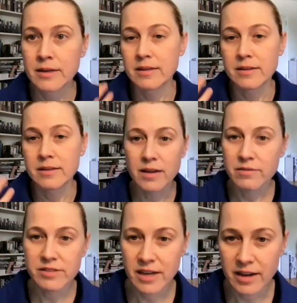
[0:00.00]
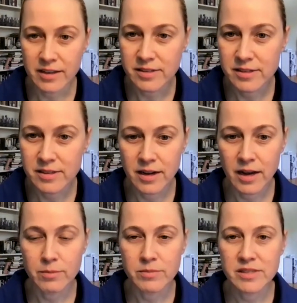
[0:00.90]
Love science.
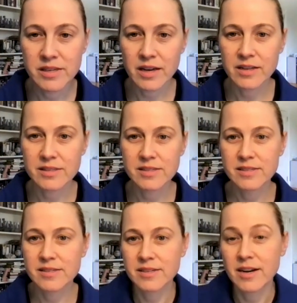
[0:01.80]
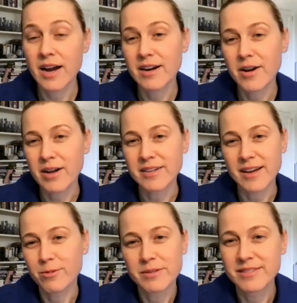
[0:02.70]
Science, you know, I don't know.
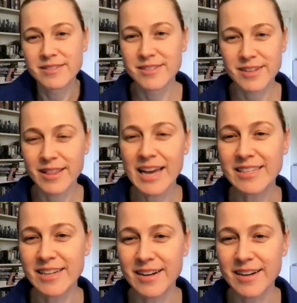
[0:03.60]
I liked it.